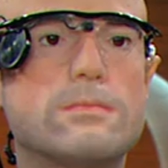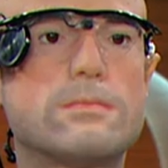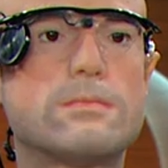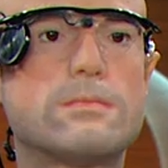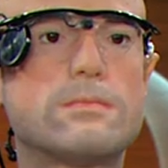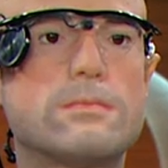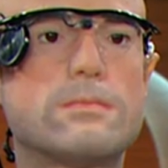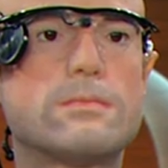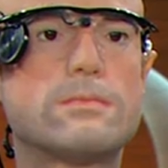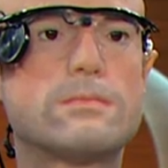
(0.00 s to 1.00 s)

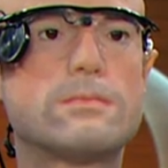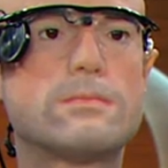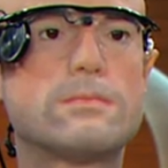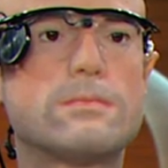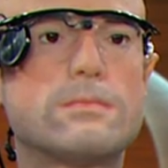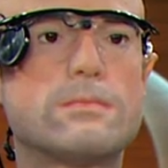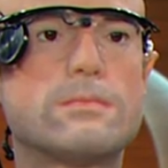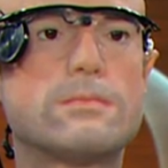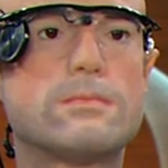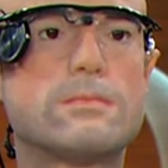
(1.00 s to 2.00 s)

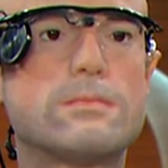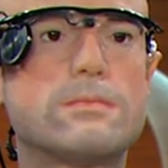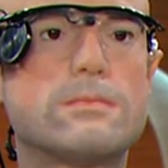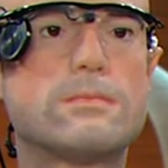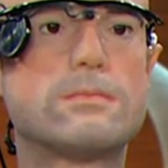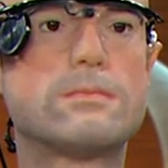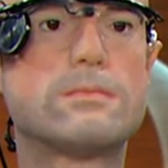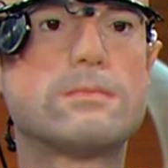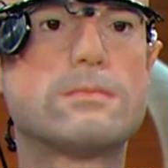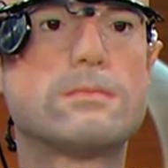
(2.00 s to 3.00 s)

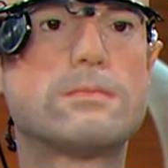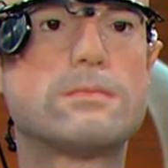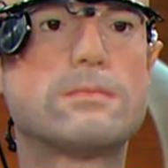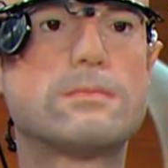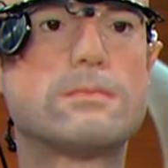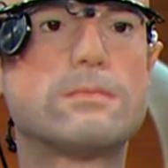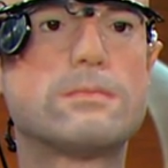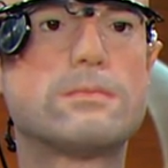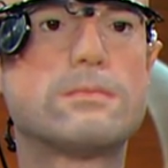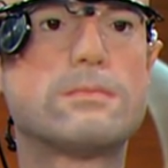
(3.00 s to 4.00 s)

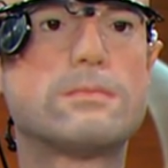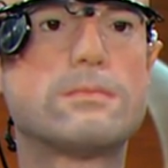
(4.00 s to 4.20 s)
No words are spoken by the person on screen.